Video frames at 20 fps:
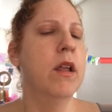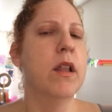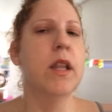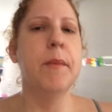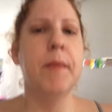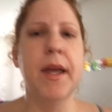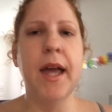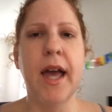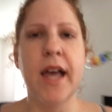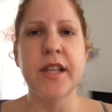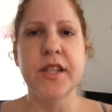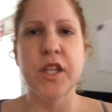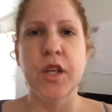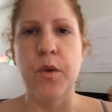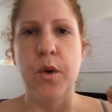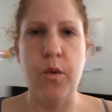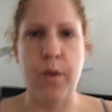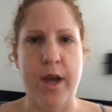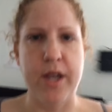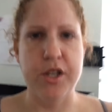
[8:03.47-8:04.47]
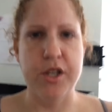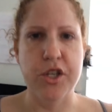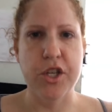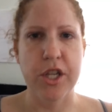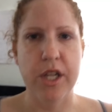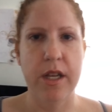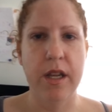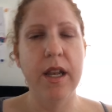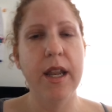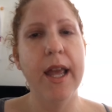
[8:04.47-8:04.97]
Let me ask you a
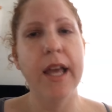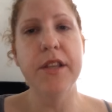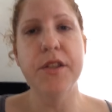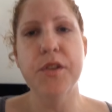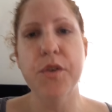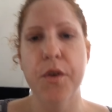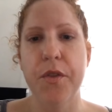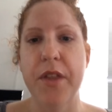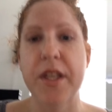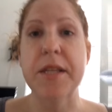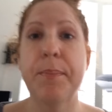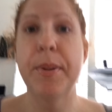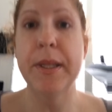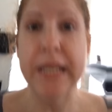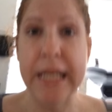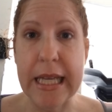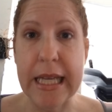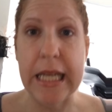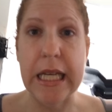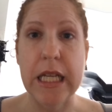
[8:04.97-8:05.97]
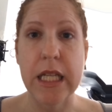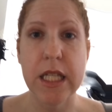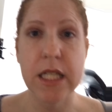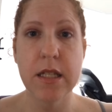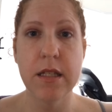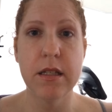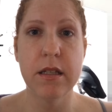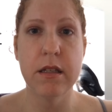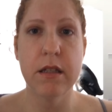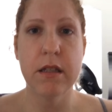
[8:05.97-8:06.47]
question and answer this,
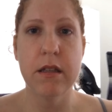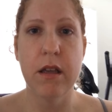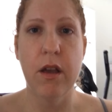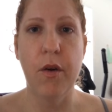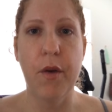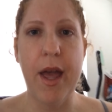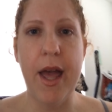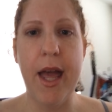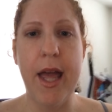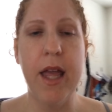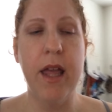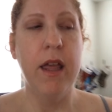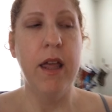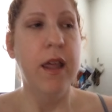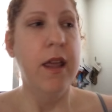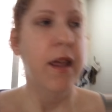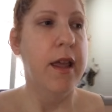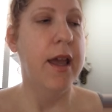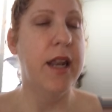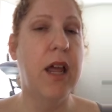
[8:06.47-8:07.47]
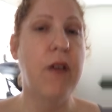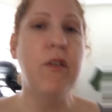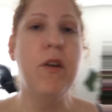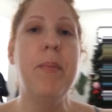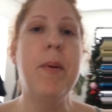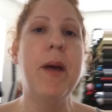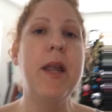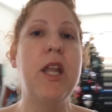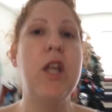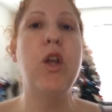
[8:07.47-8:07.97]
please, okay? And
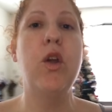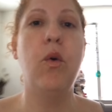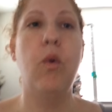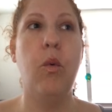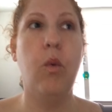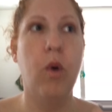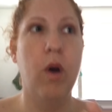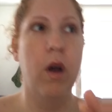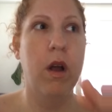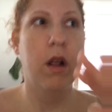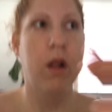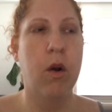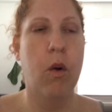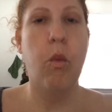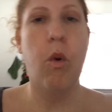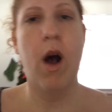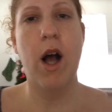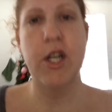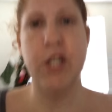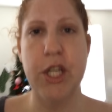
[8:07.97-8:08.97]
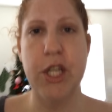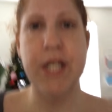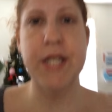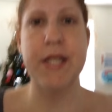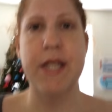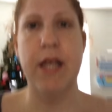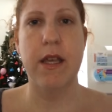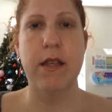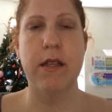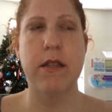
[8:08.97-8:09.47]
everybody who watches
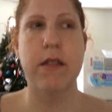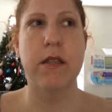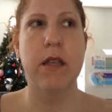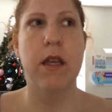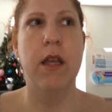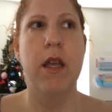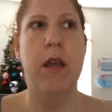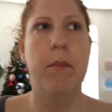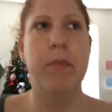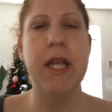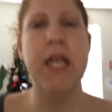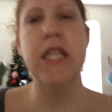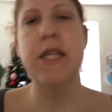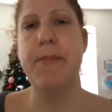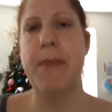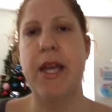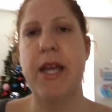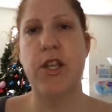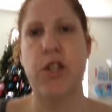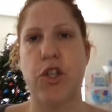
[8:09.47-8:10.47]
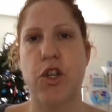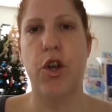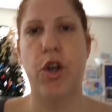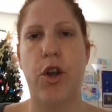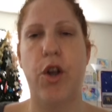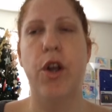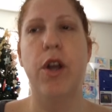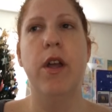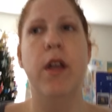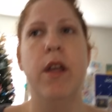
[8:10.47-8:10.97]
this, please make
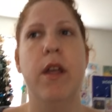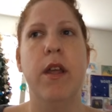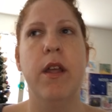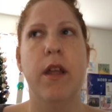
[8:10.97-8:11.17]
sure